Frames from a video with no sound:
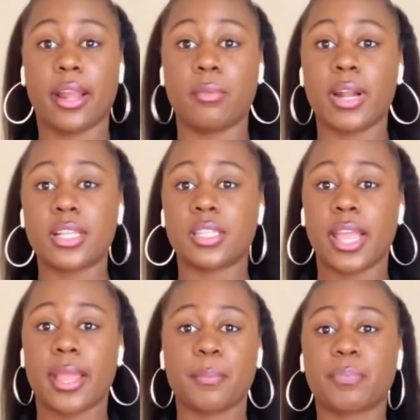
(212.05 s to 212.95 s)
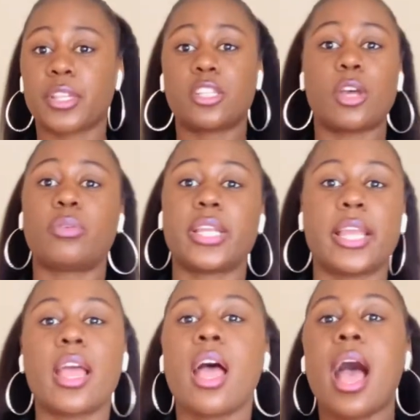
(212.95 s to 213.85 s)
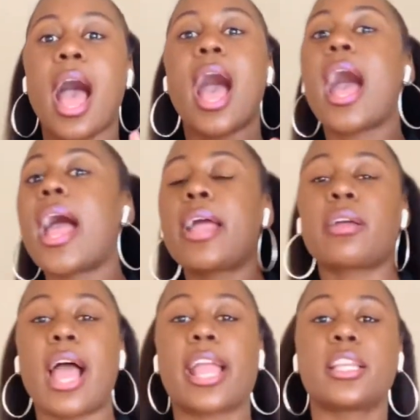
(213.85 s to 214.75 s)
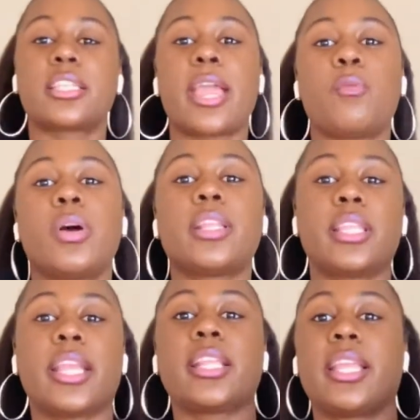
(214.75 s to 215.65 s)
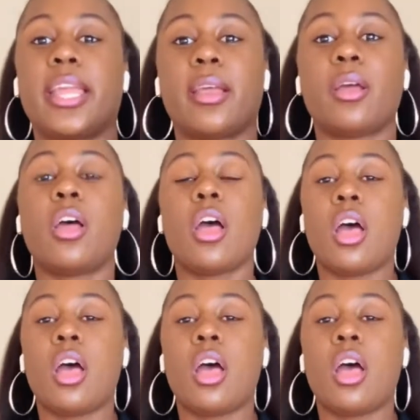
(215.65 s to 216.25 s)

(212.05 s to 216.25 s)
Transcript: And when I say so neat, I can say one thing that